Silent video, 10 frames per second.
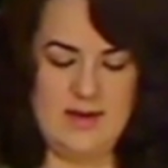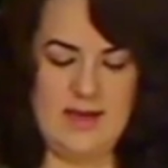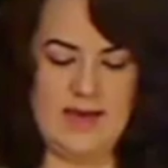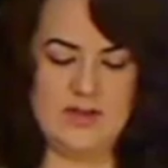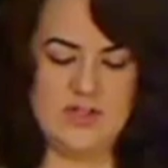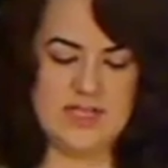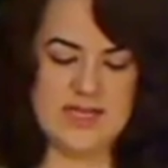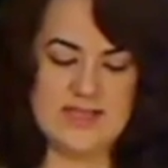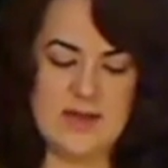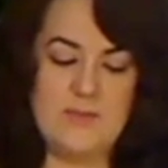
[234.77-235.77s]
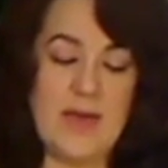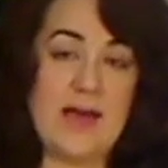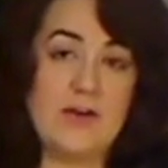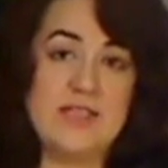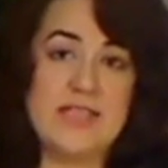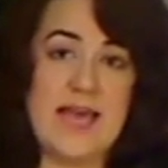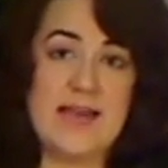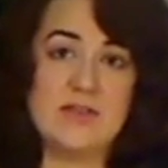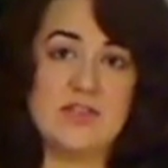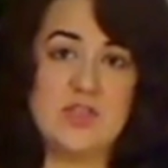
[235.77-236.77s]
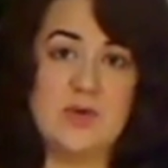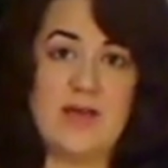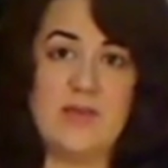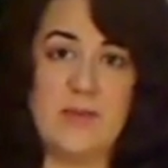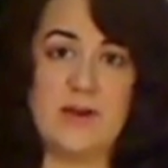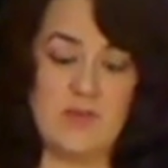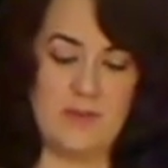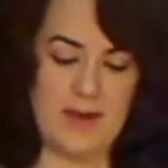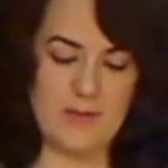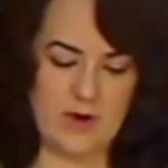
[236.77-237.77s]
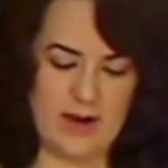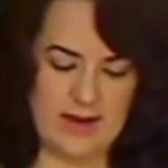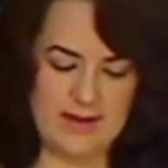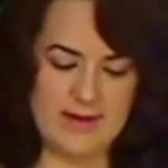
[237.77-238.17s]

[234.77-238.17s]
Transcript: And just like some batteries, candles do have a bit of a memory.